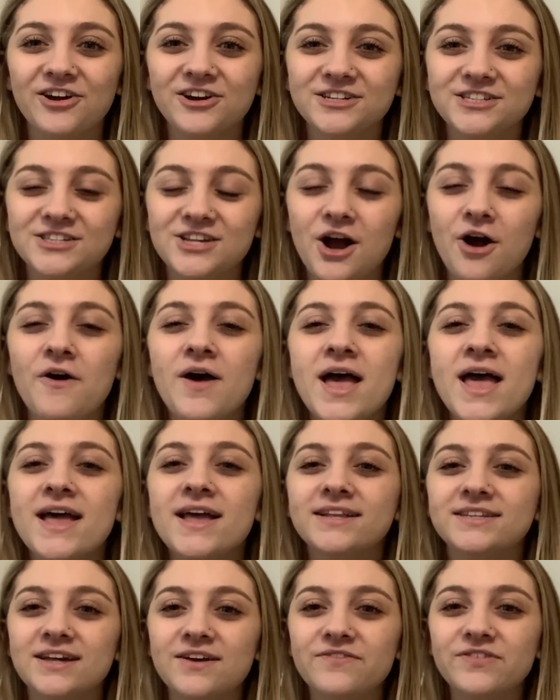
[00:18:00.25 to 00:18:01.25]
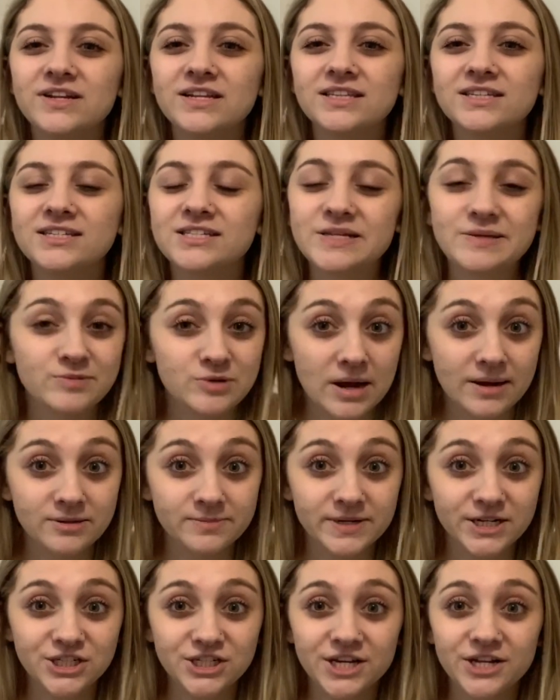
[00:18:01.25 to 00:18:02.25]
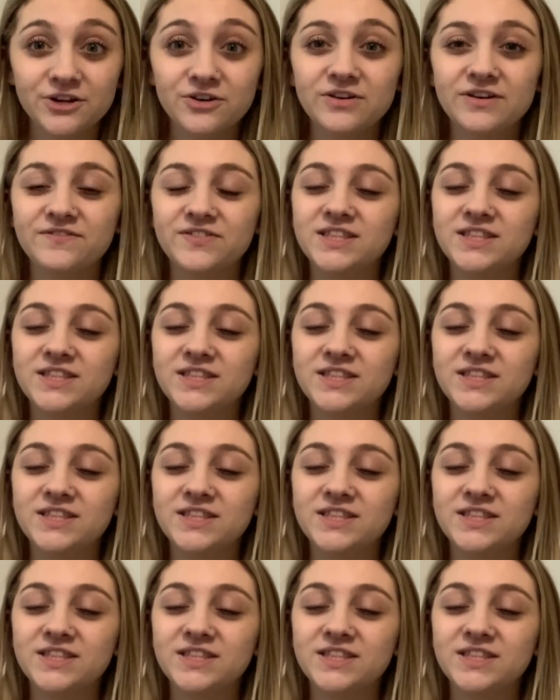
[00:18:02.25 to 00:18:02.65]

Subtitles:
So definitely subscribe to my channel if